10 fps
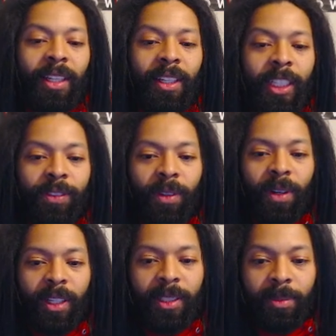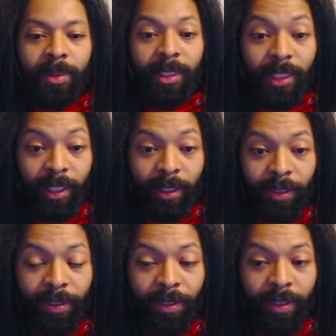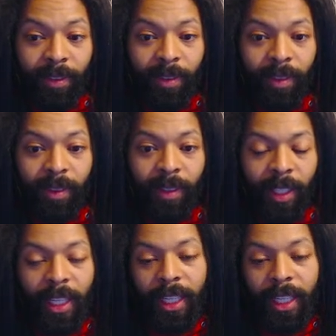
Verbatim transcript: as far as himself, he